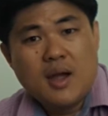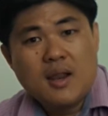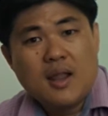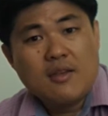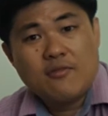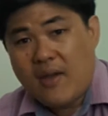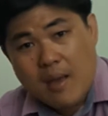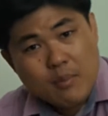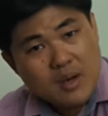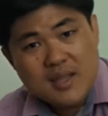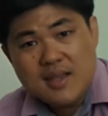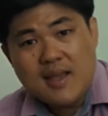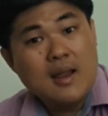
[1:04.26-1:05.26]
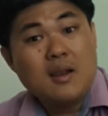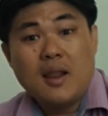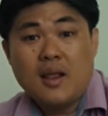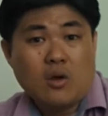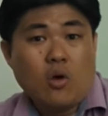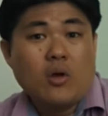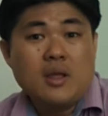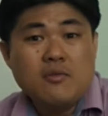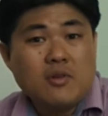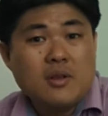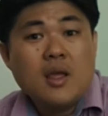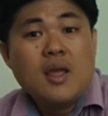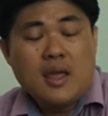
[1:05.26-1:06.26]
in my life, family, and later on
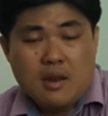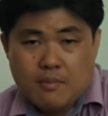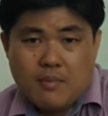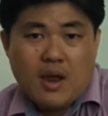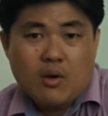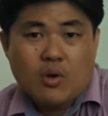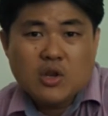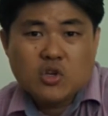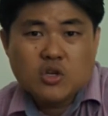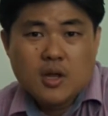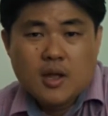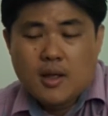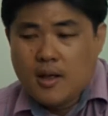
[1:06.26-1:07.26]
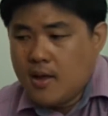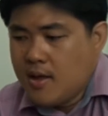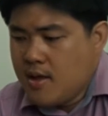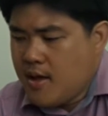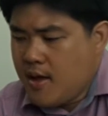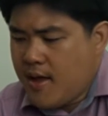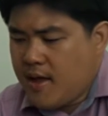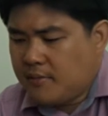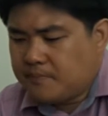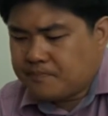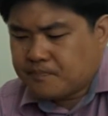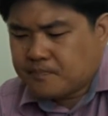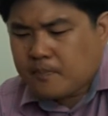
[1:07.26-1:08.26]
even in marriage.
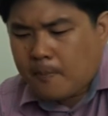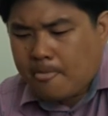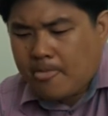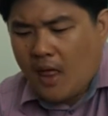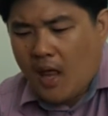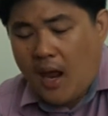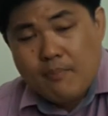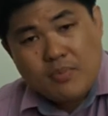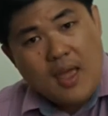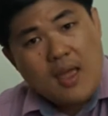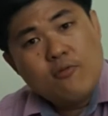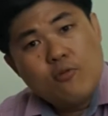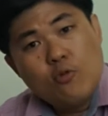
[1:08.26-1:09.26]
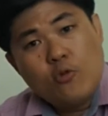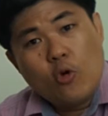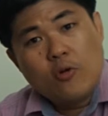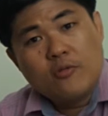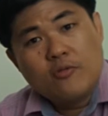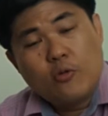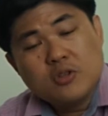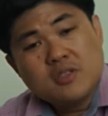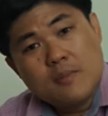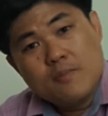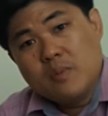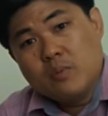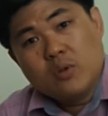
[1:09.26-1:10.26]
And I'm thankful for, for
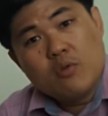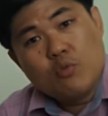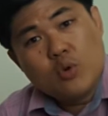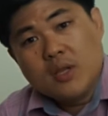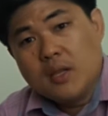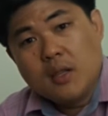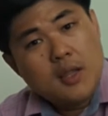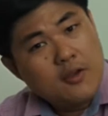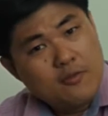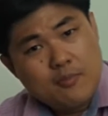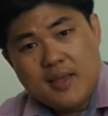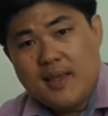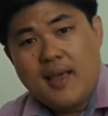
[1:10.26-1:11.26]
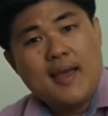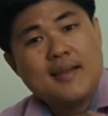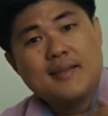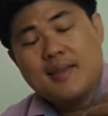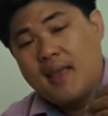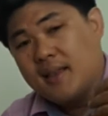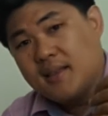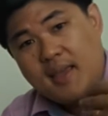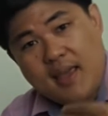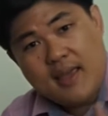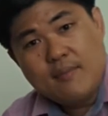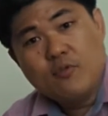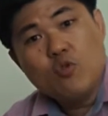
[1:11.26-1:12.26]
some people that really love me and, and
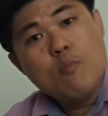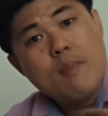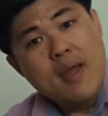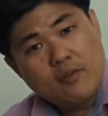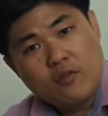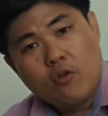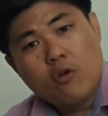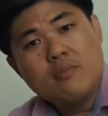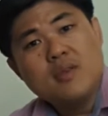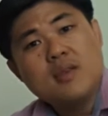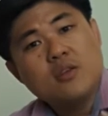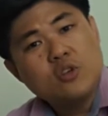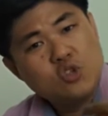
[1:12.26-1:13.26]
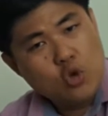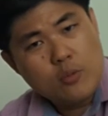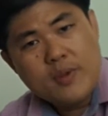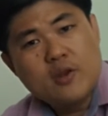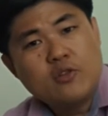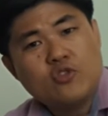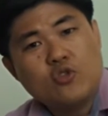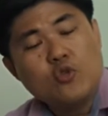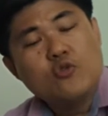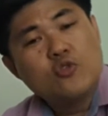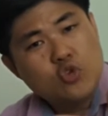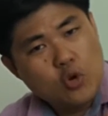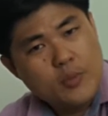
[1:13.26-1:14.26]
came to mentor me, show me the
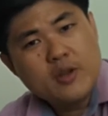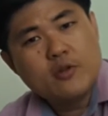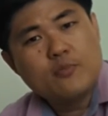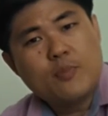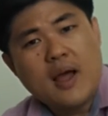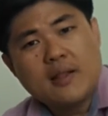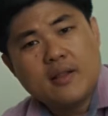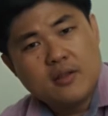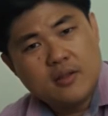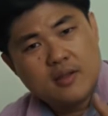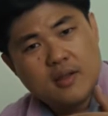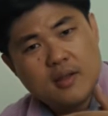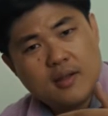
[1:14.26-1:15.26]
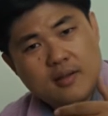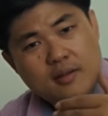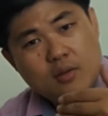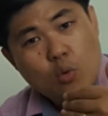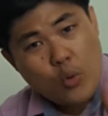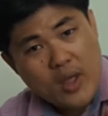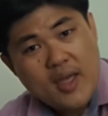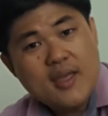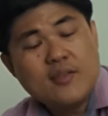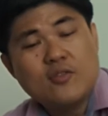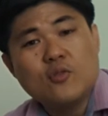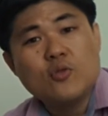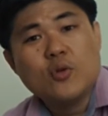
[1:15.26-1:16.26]
truth, show me the, the, the, the
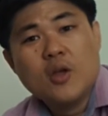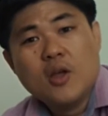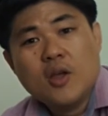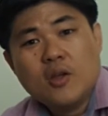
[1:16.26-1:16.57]
way to,